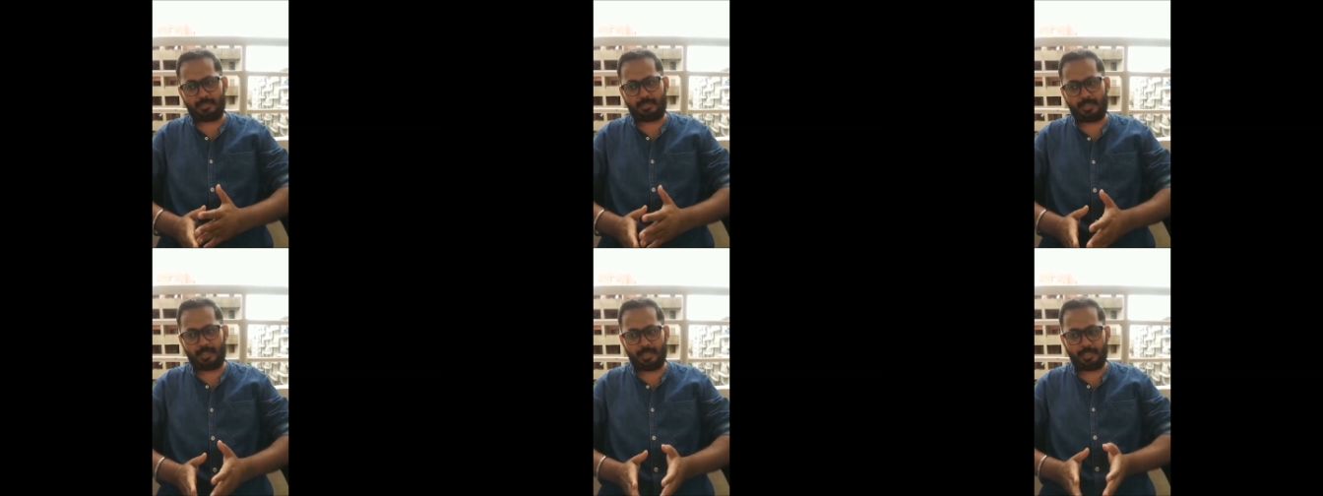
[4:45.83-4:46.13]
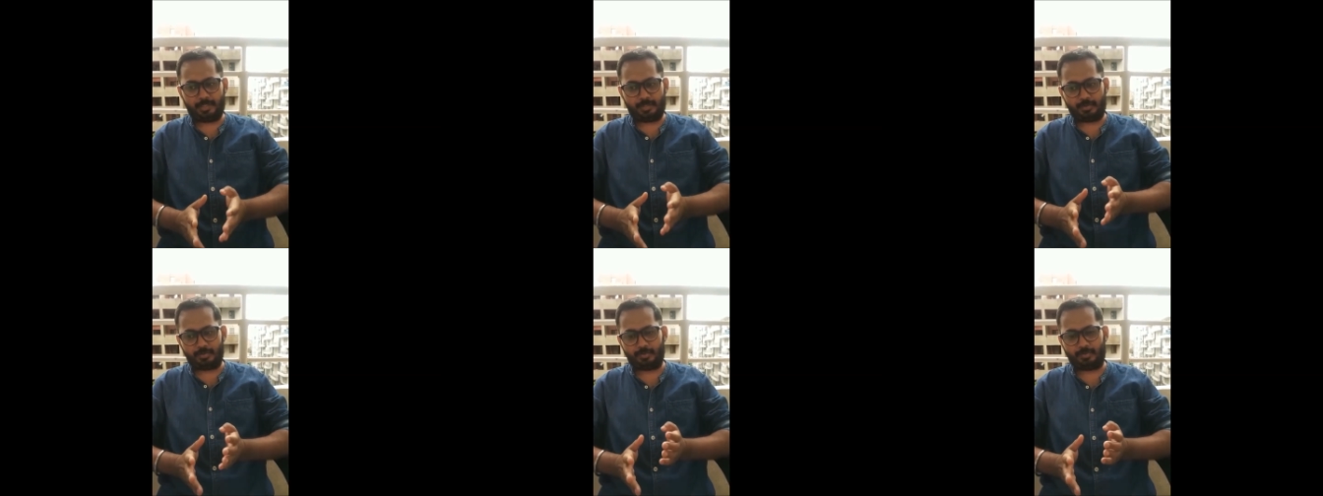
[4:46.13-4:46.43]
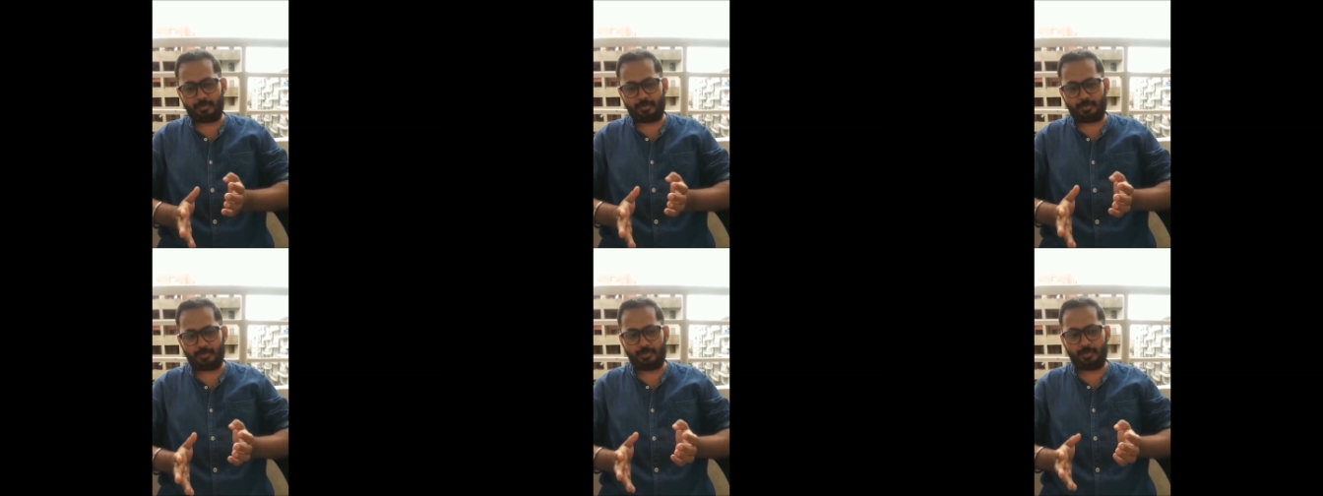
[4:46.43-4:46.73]
Try
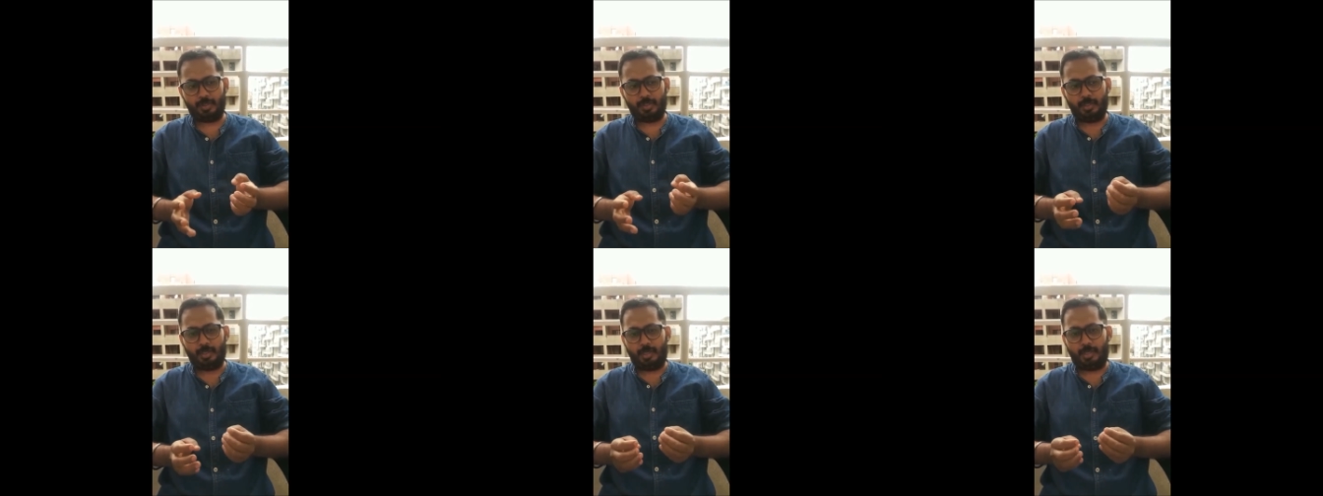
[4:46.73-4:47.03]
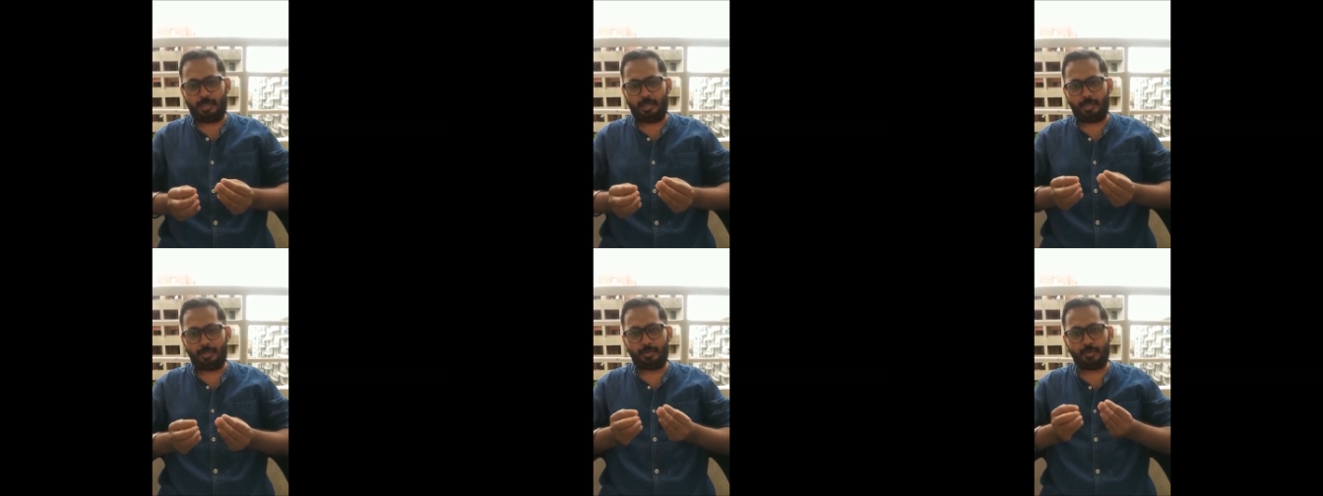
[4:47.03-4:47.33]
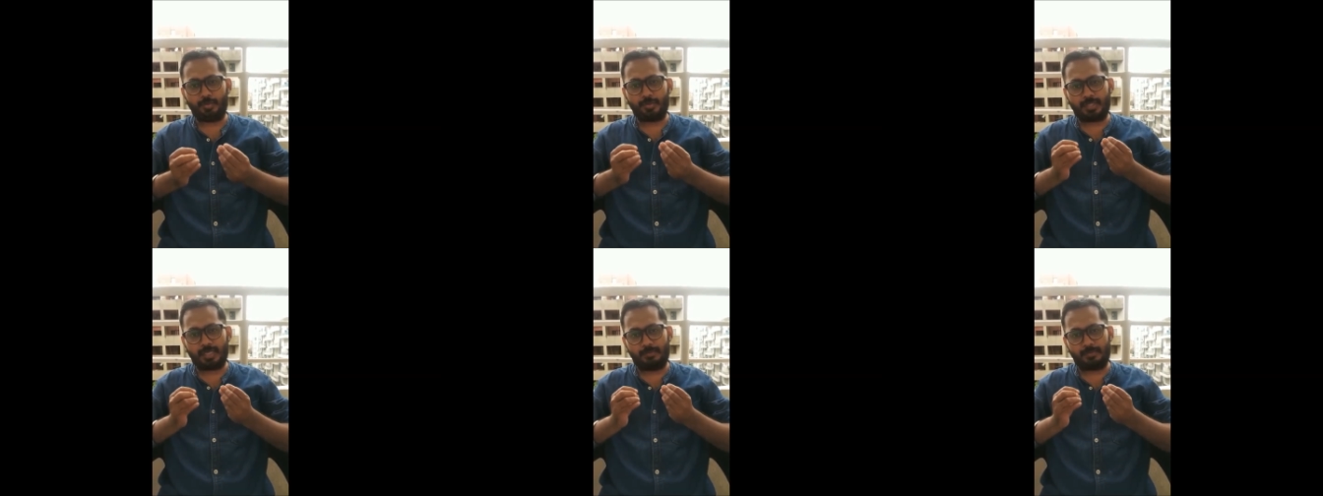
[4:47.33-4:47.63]
to
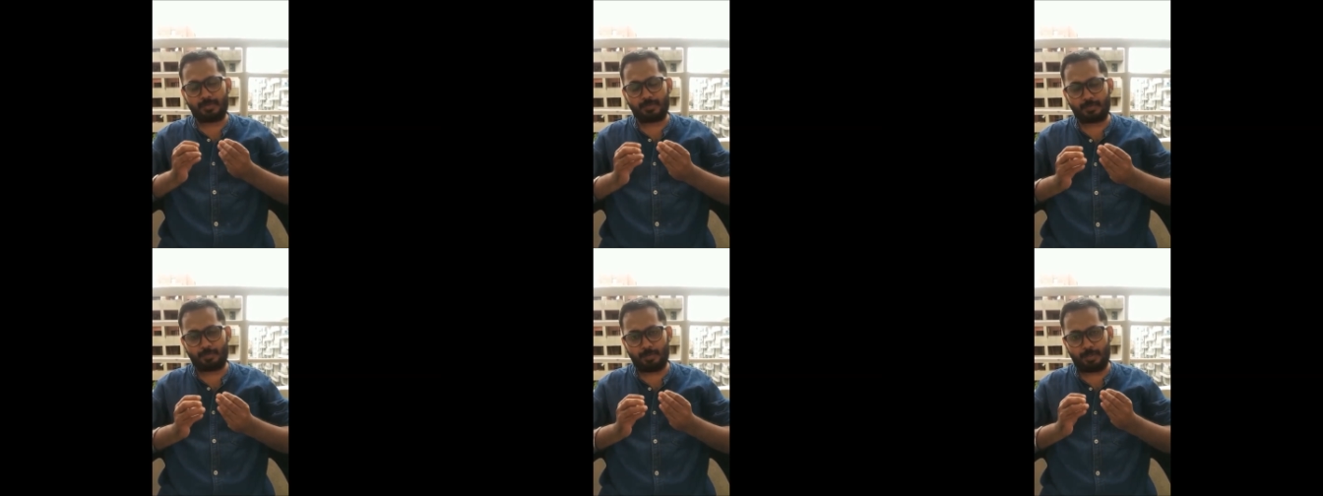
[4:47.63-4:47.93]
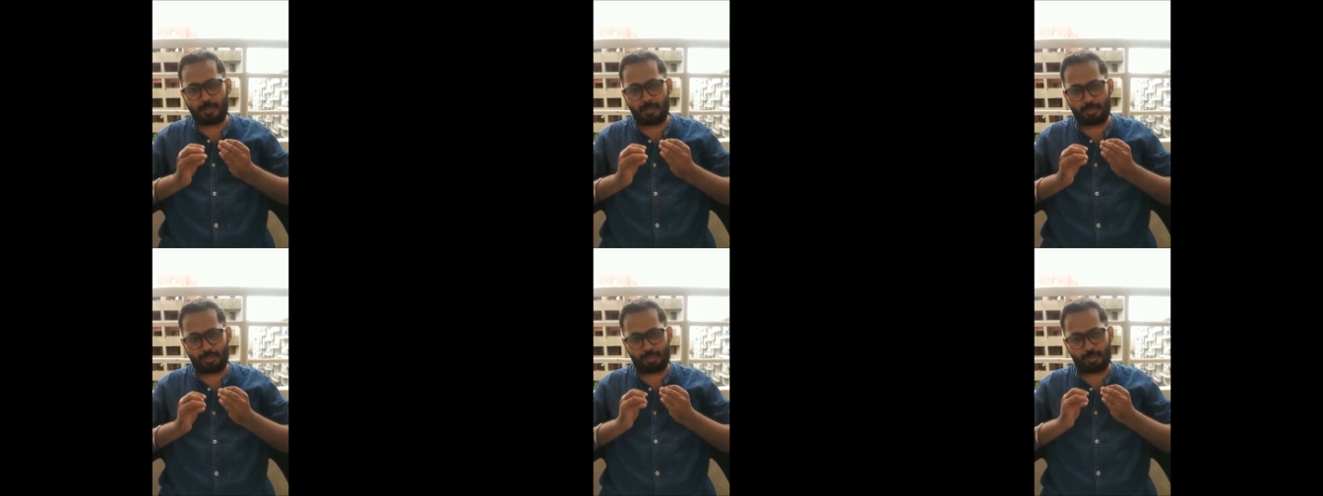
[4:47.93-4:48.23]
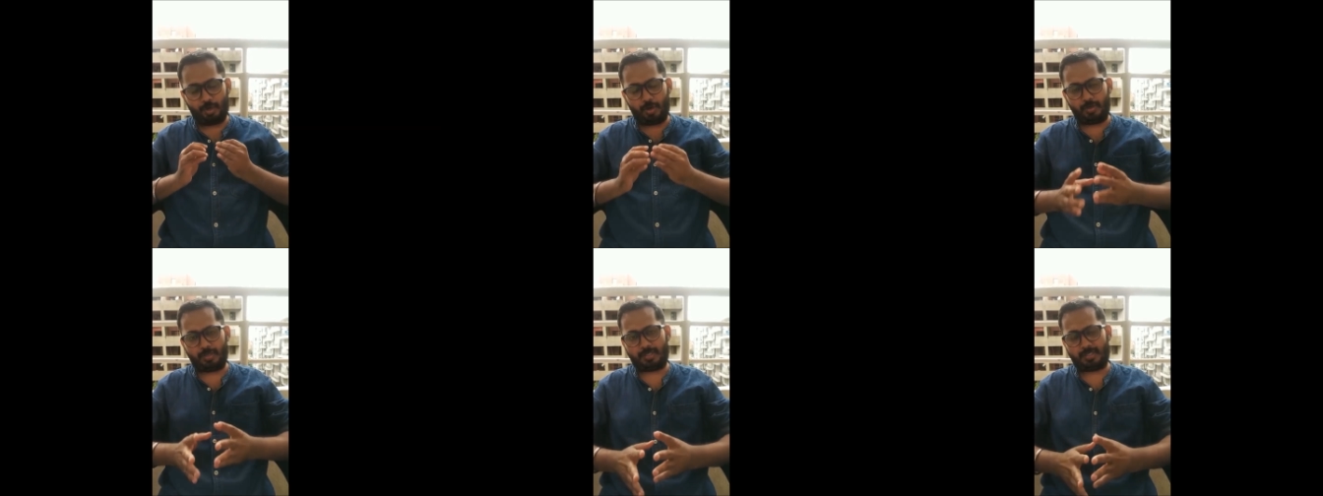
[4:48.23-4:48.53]
do some
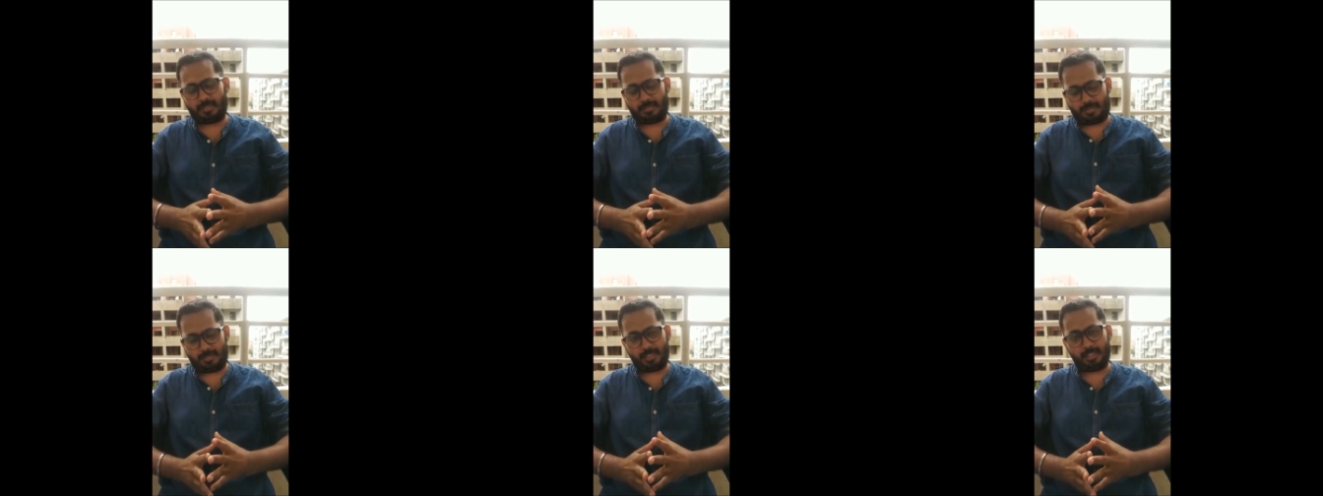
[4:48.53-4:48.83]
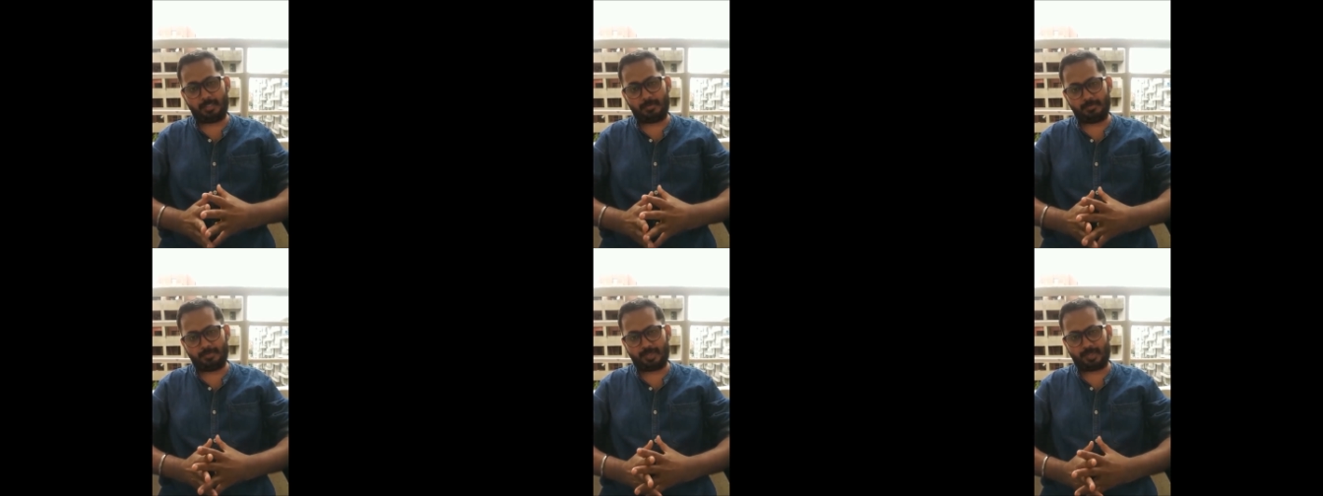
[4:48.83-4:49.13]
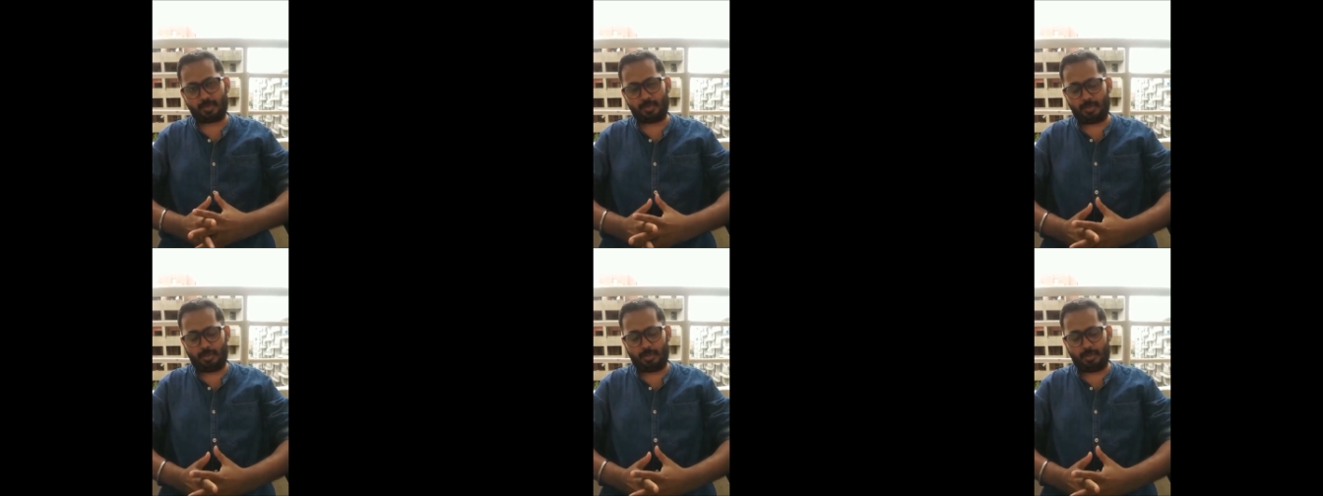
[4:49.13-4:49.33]
short-term